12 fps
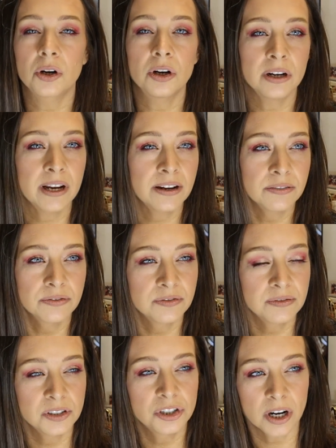Could I have
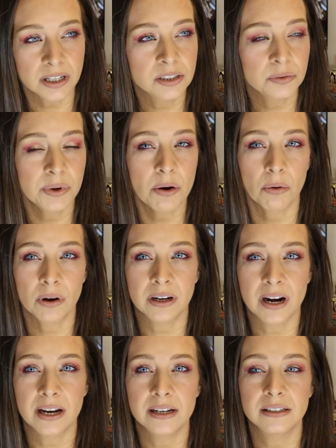just
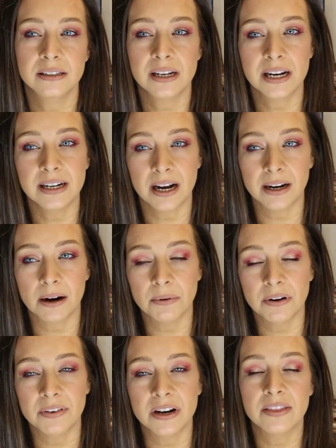reorganized and not got
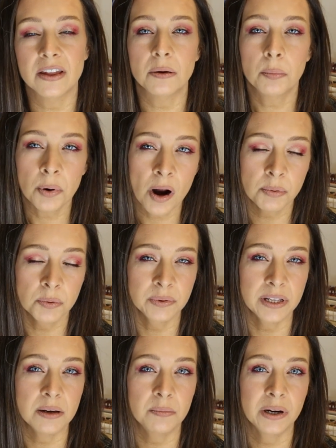rid of anything?
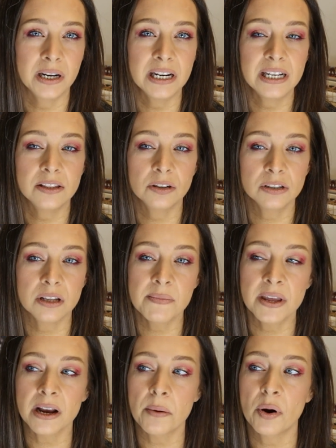Probably, but it, there's
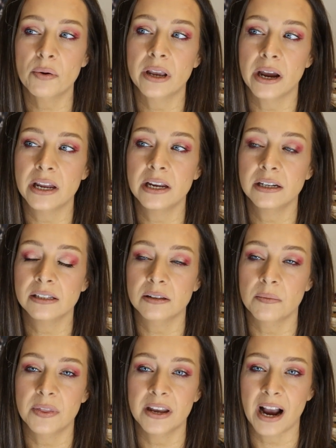something about getting
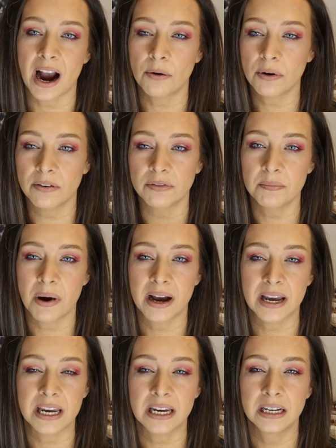something out of
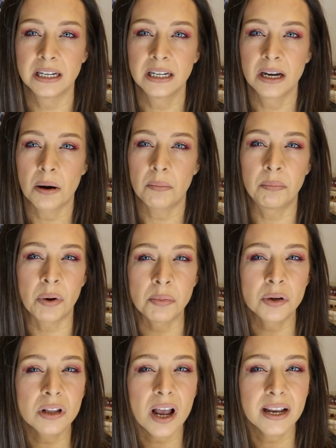my
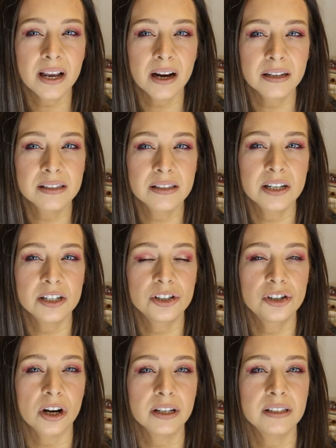bubble, I guess, that
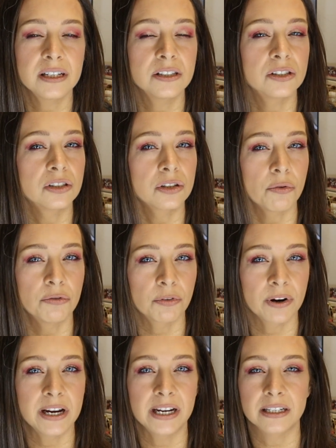just is so
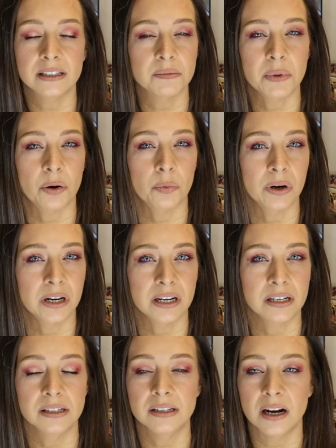freeing. It doesn't matter what it
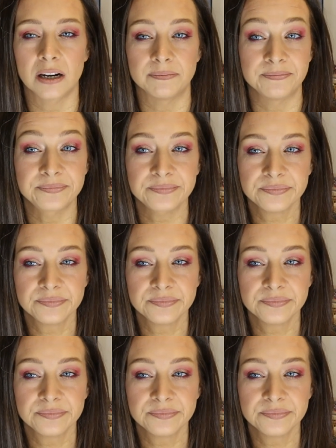is. Um,